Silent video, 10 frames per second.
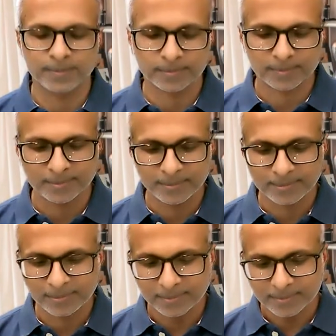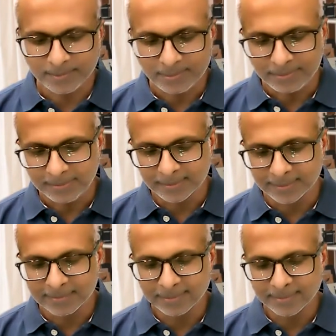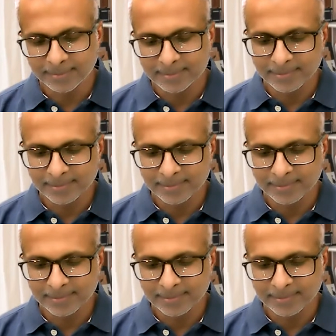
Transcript: [no speech]